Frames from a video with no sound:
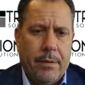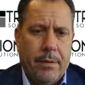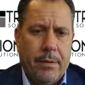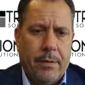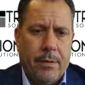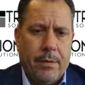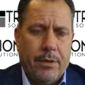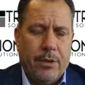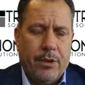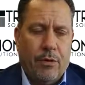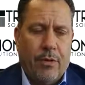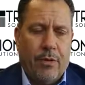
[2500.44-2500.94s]

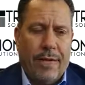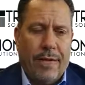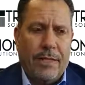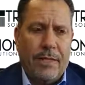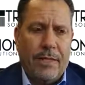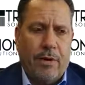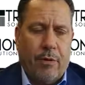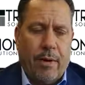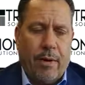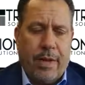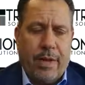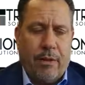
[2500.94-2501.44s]
So that's a
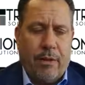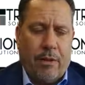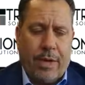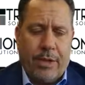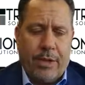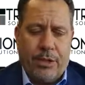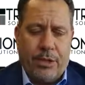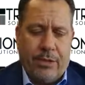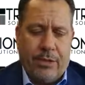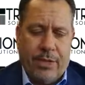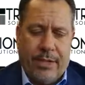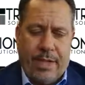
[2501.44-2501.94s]
great
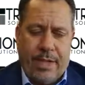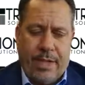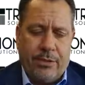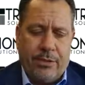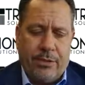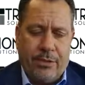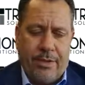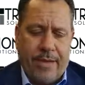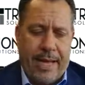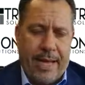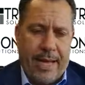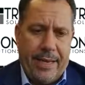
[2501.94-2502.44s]
question. The answer
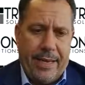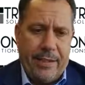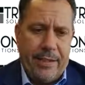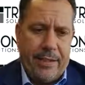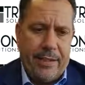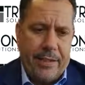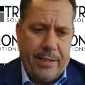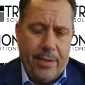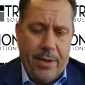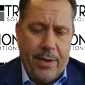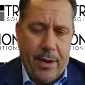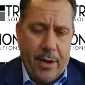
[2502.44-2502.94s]
to that
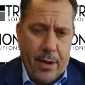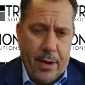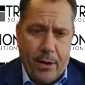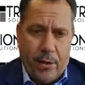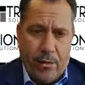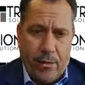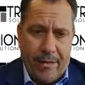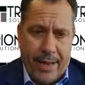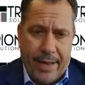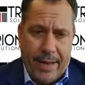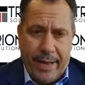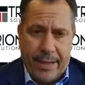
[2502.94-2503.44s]
is
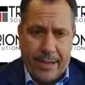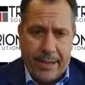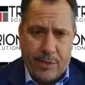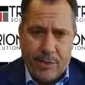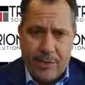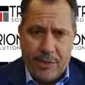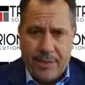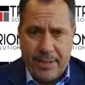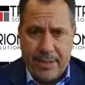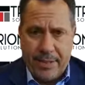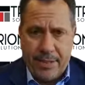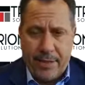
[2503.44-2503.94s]
no. That extra
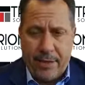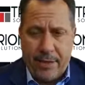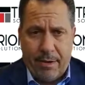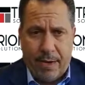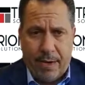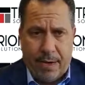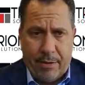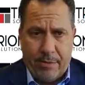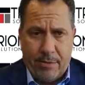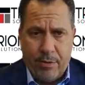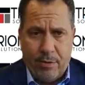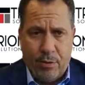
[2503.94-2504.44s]

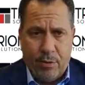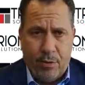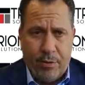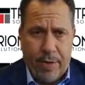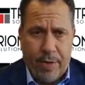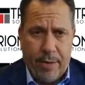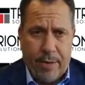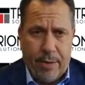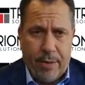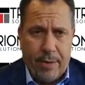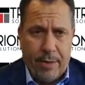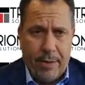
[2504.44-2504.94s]
$600 a
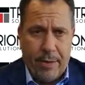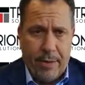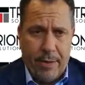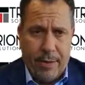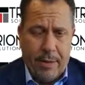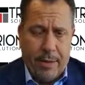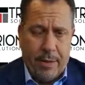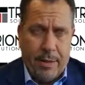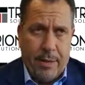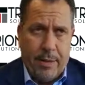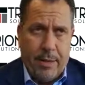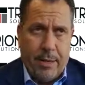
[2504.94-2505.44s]
week
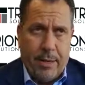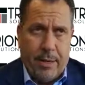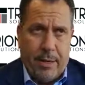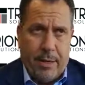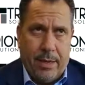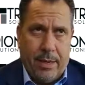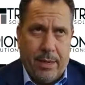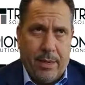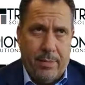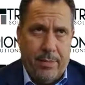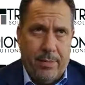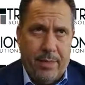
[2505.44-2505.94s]

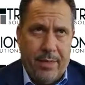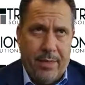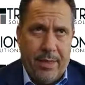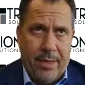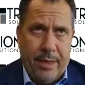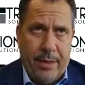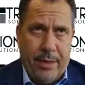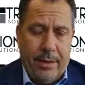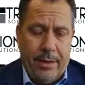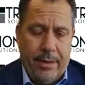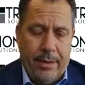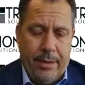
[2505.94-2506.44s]

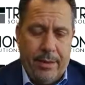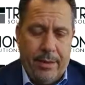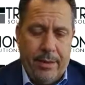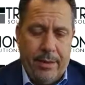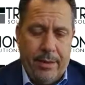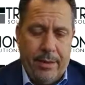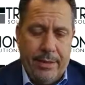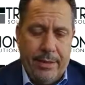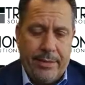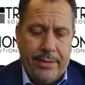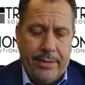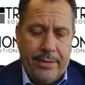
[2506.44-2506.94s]
that
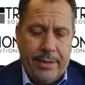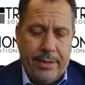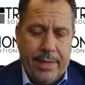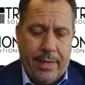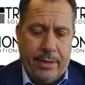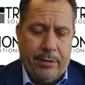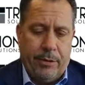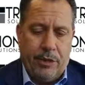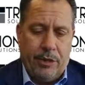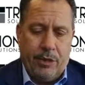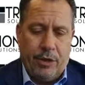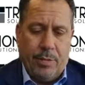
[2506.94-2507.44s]
is
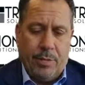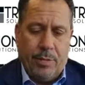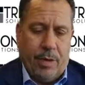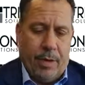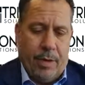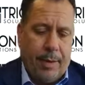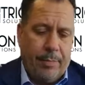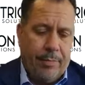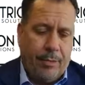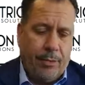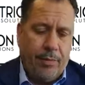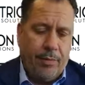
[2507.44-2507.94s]
eligible up
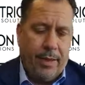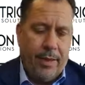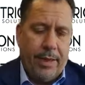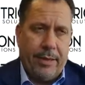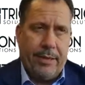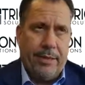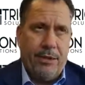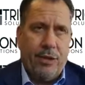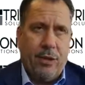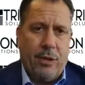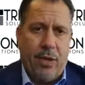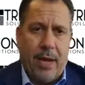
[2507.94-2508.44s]
through the end of
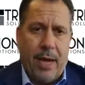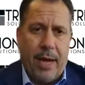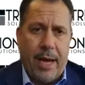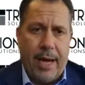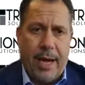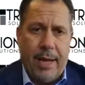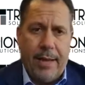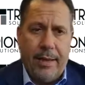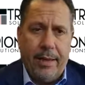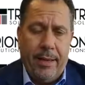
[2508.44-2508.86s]
July